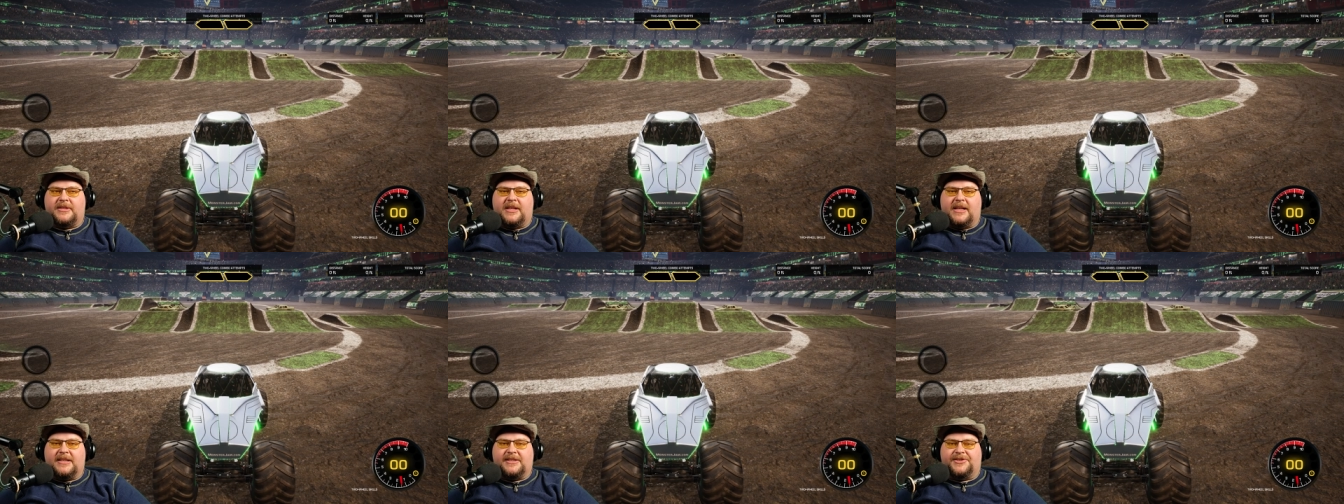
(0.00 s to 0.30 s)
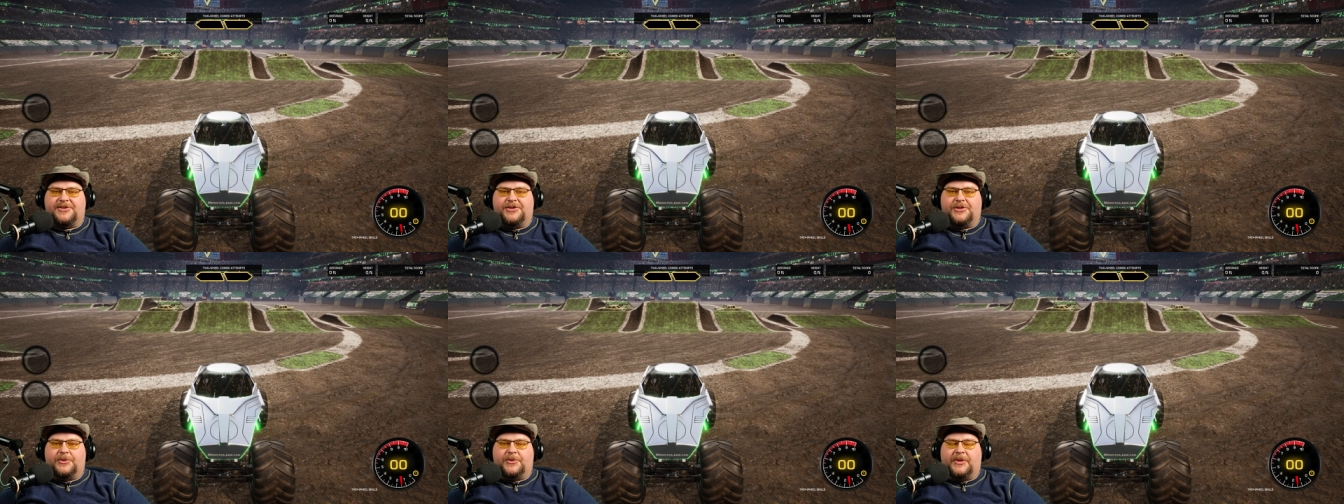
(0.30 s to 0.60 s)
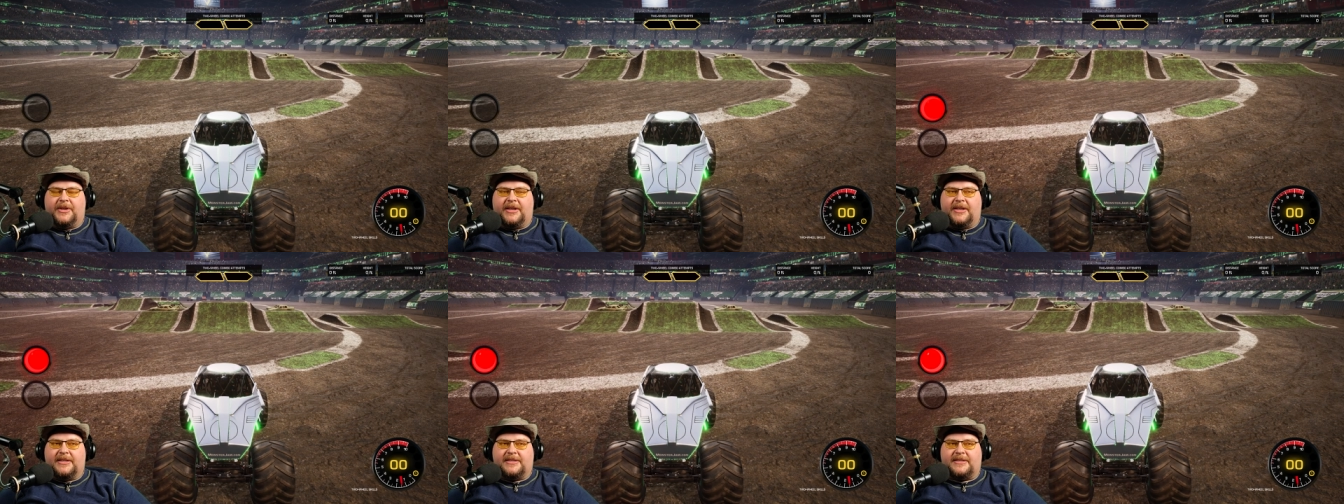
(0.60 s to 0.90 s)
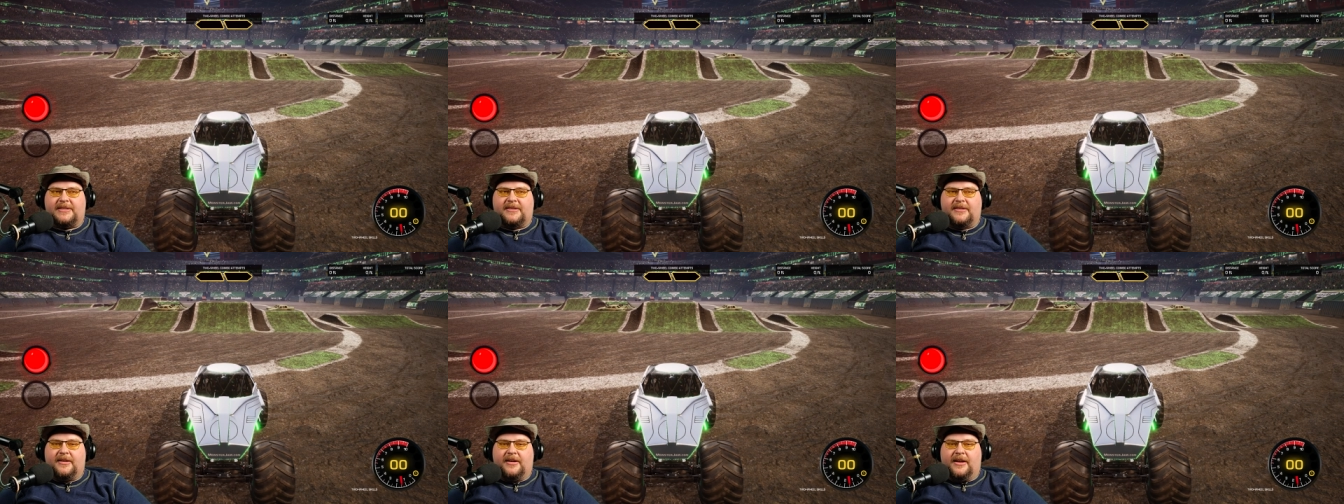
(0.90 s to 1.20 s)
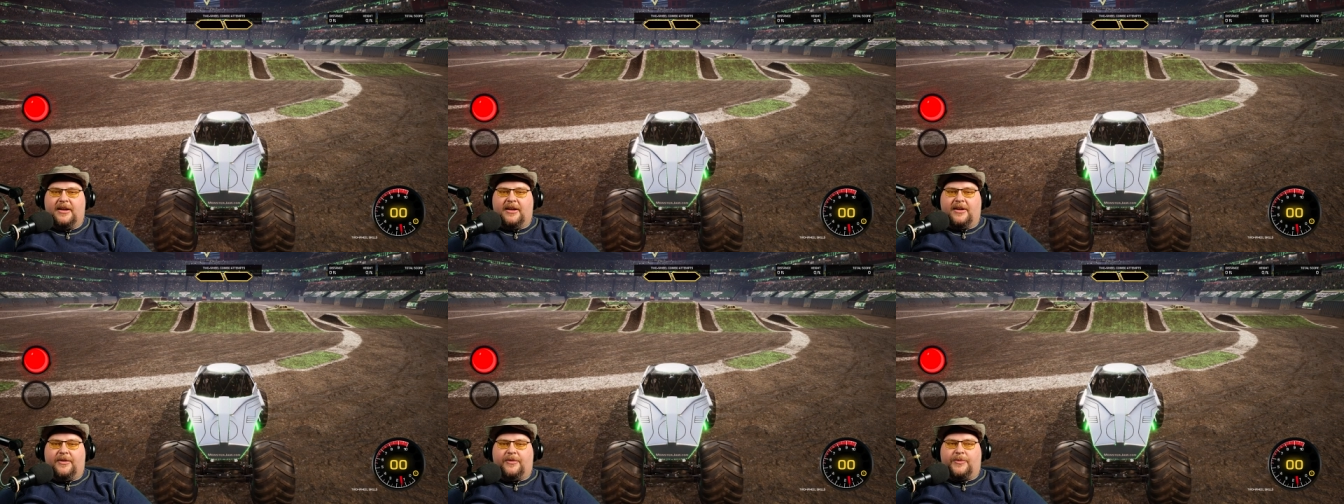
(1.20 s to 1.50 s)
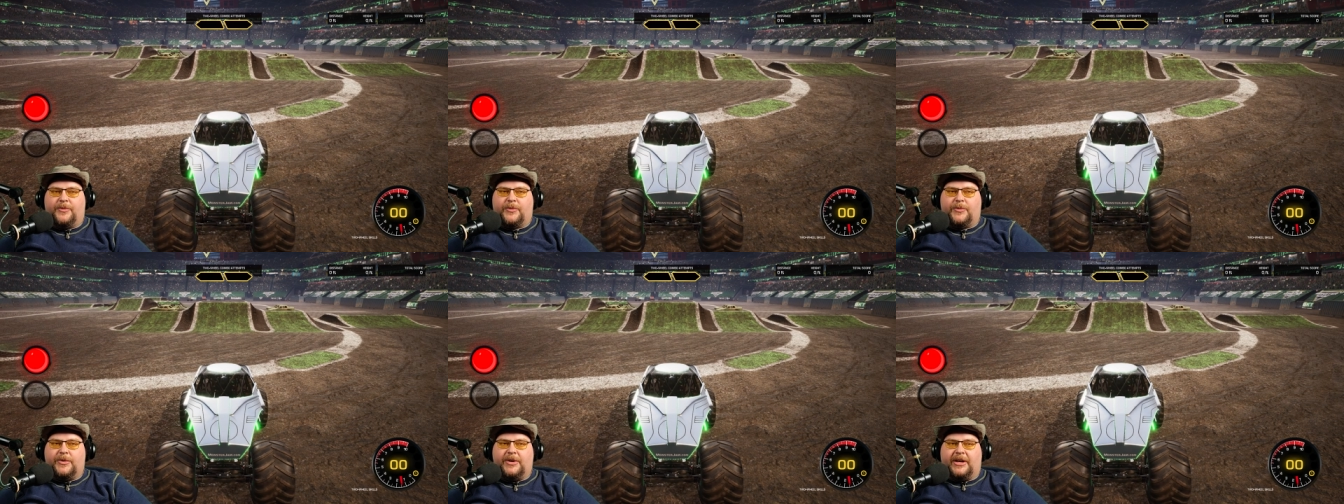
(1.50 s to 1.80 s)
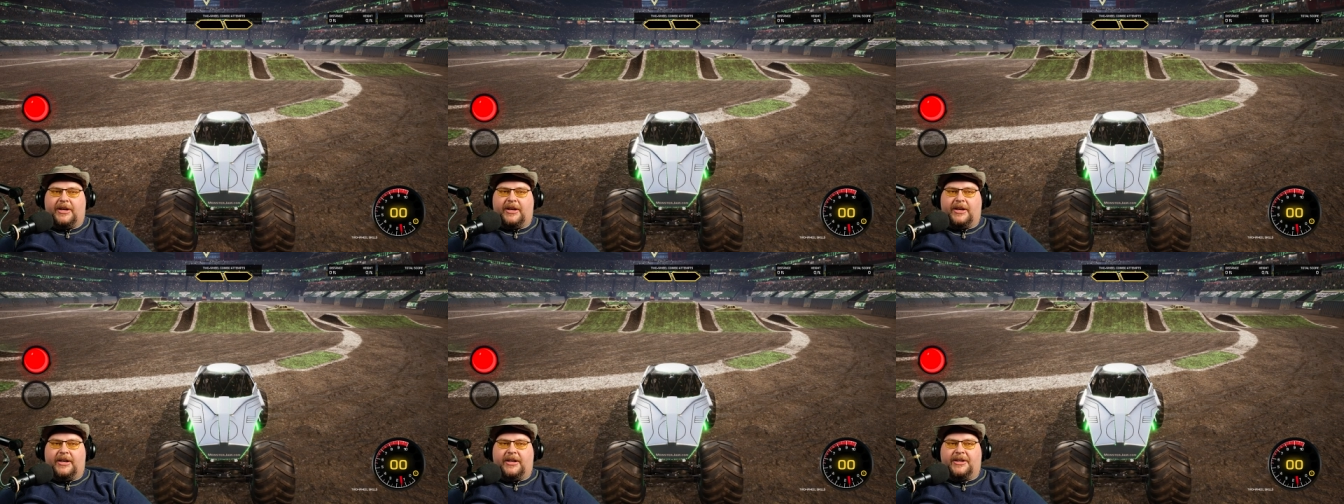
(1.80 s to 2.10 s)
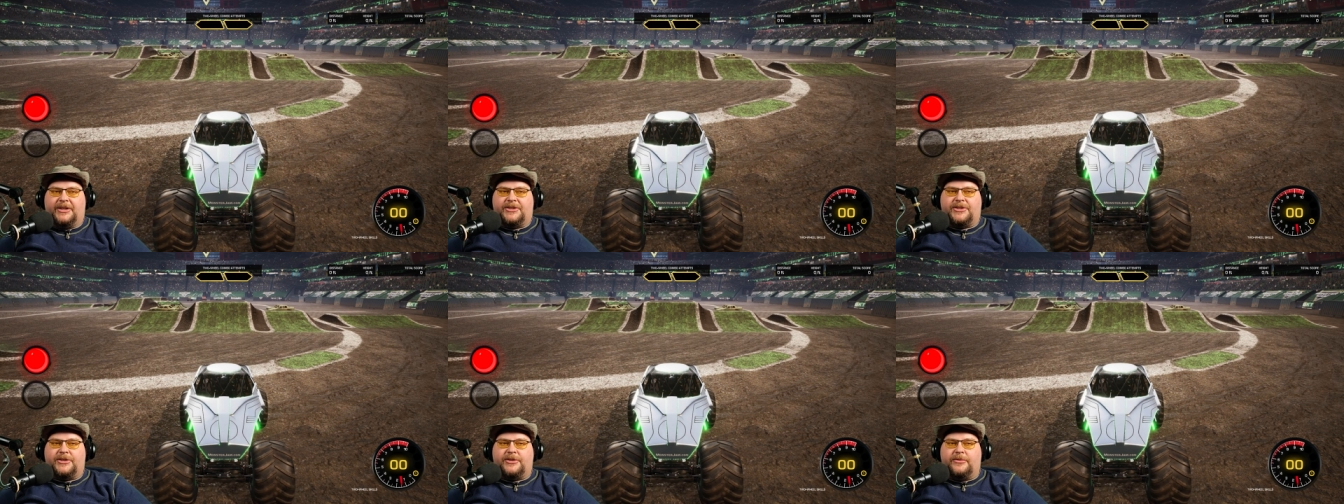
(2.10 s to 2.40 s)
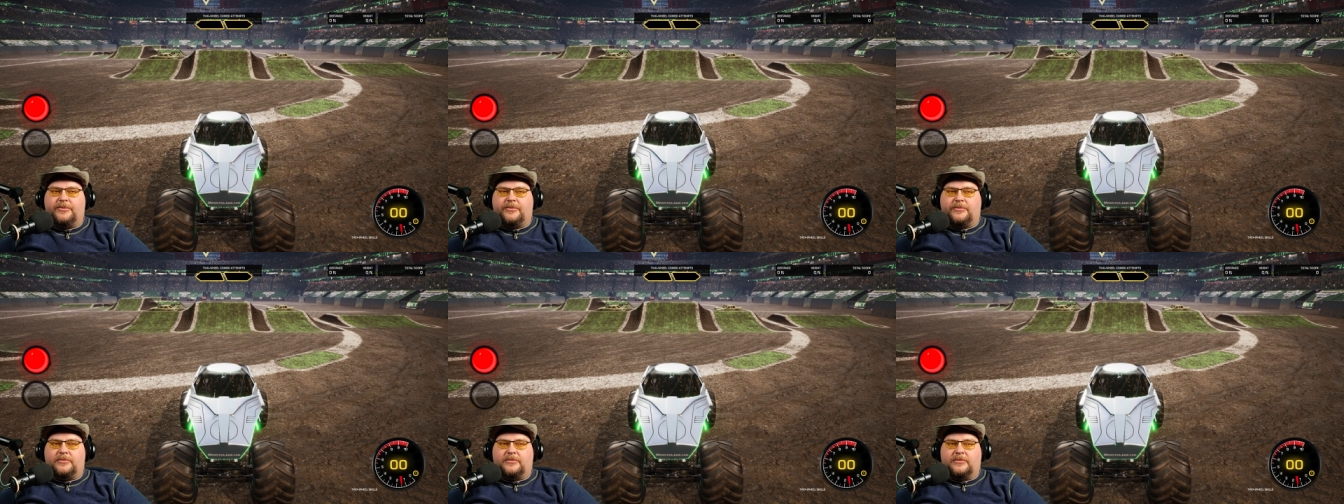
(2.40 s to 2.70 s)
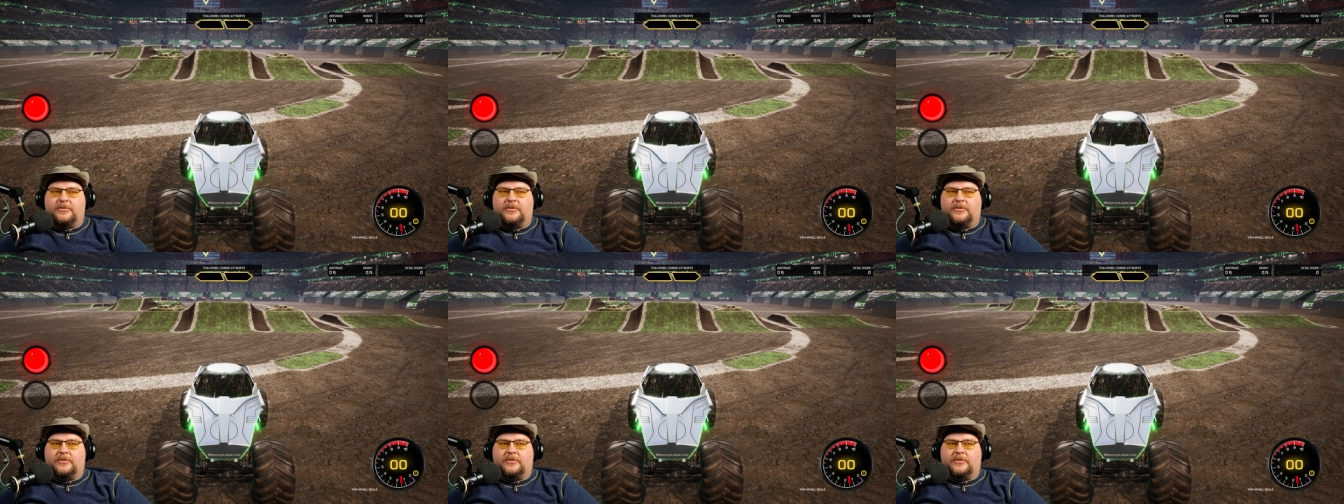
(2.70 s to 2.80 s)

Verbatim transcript: Let's do this three, two,